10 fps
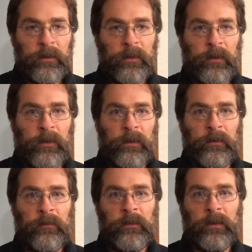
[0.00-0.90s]

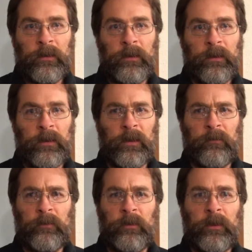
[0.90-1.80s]
and I
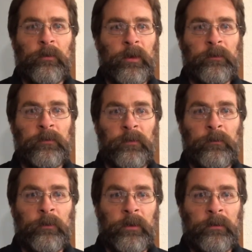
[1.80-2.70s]
really
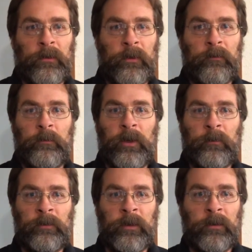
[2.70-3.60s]
question whether they would be
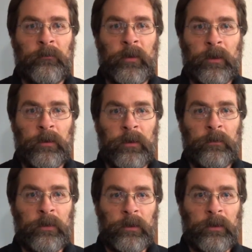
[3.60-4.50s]
able to get a fire
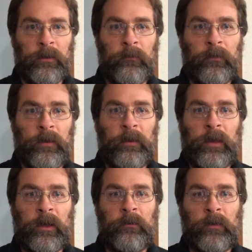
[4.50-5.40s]
going if they
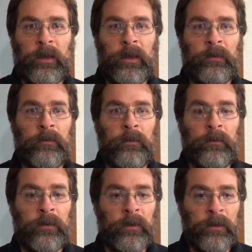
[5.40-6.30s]
actually had
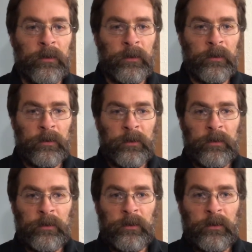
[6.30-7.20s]
to.
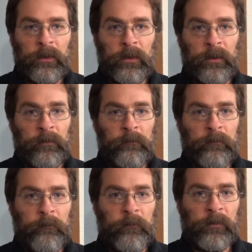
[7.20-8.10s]
And then
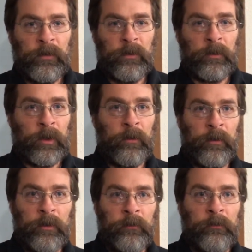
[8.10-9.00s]
there are
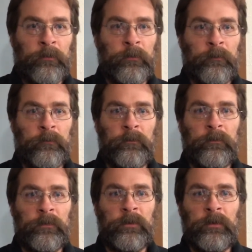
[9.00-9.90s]
those
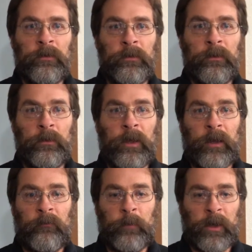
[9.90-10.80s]
who
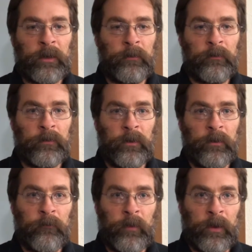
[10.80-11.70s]
have practiced
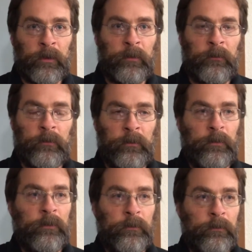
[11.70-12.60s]
starting fires,
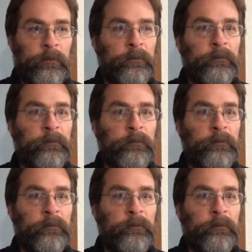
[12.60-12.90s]
or who